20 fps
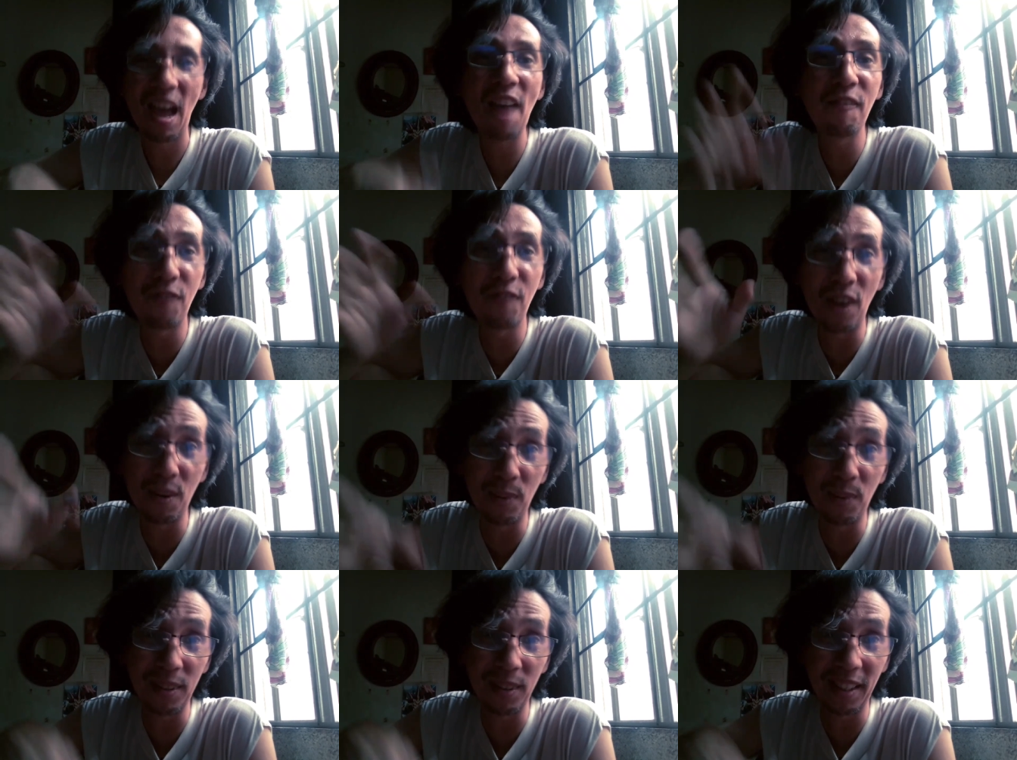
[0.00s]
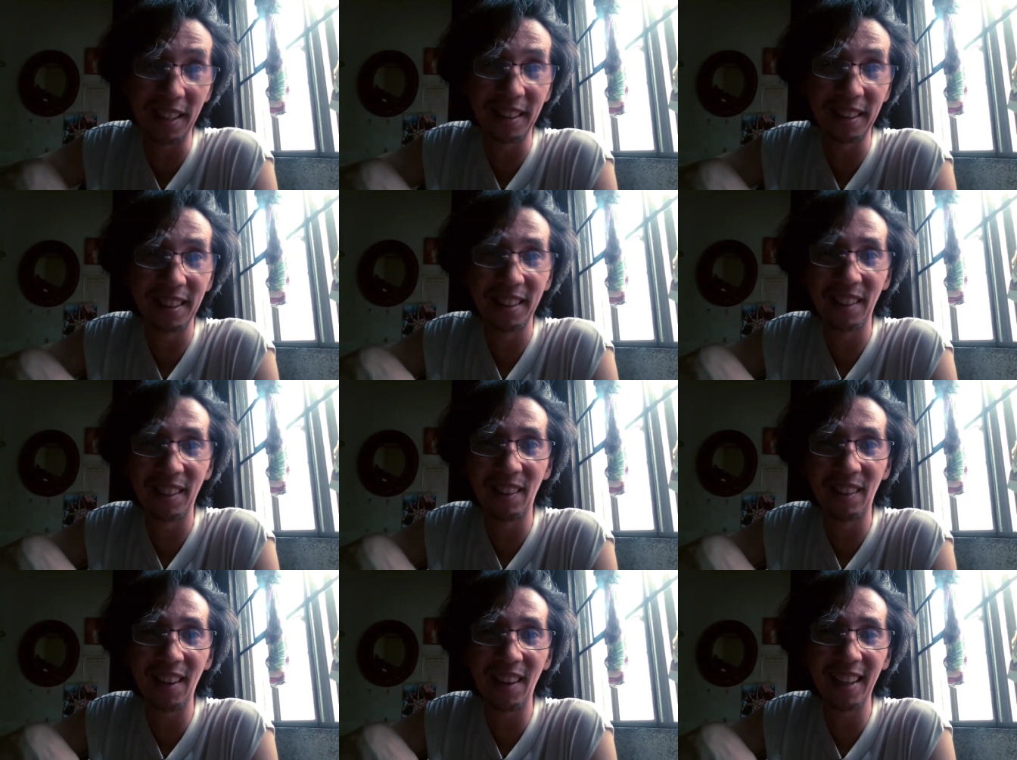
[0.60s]
have fun with it.
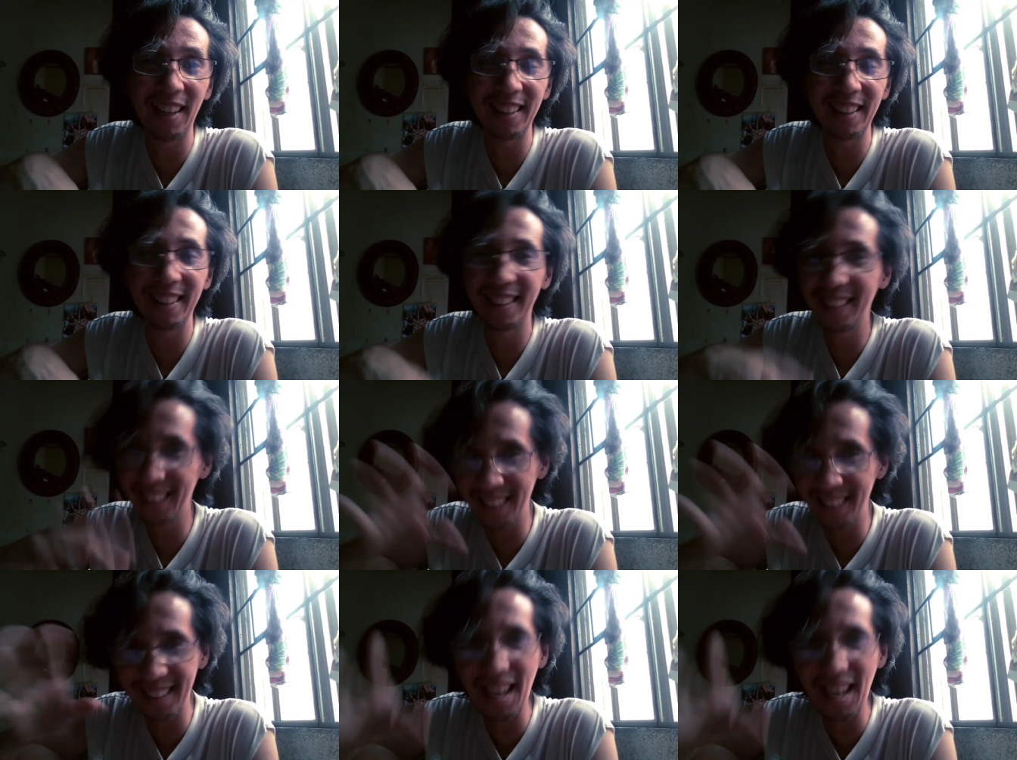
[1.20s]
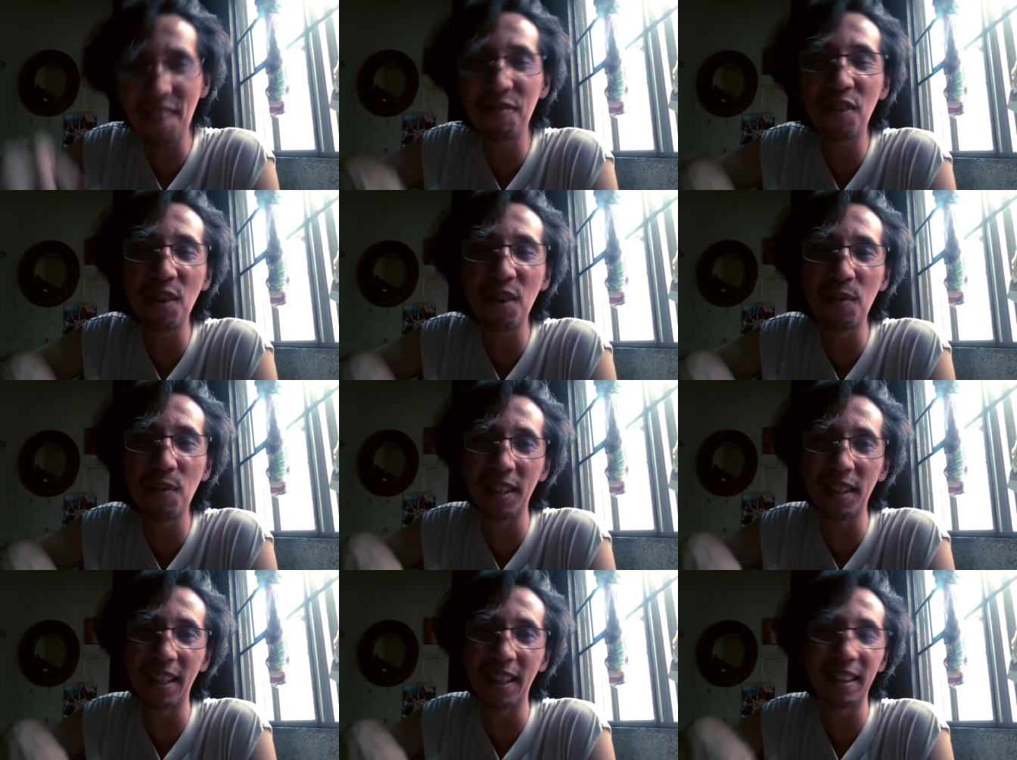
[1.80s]
All right, just have
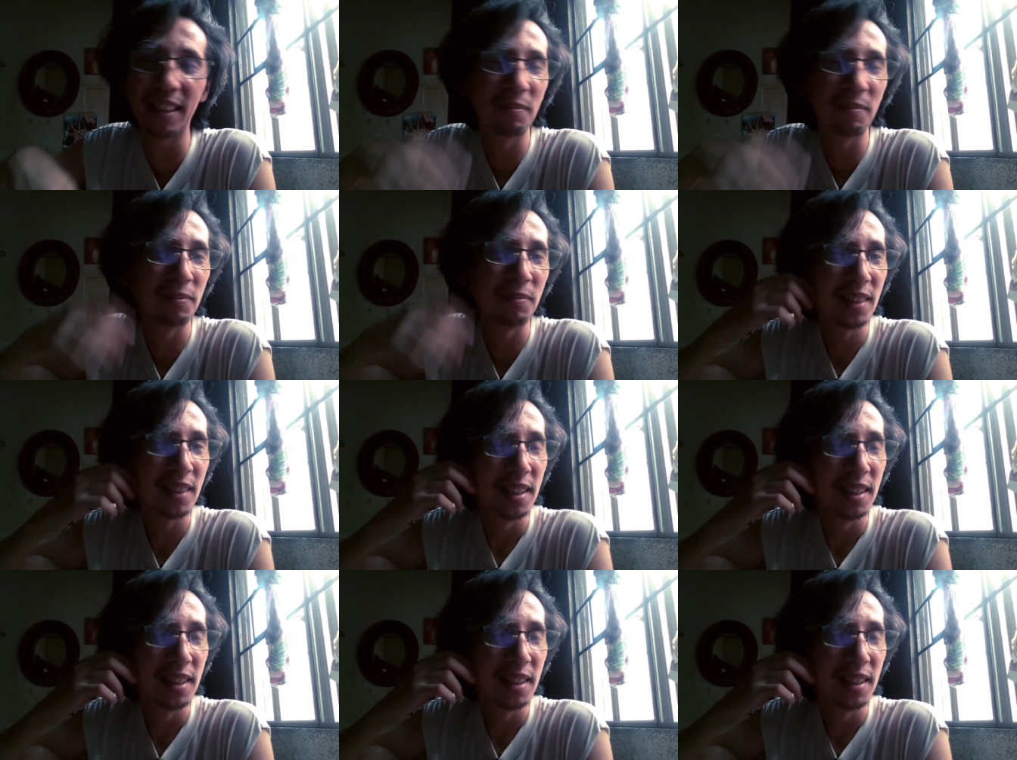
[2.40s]
fun with it.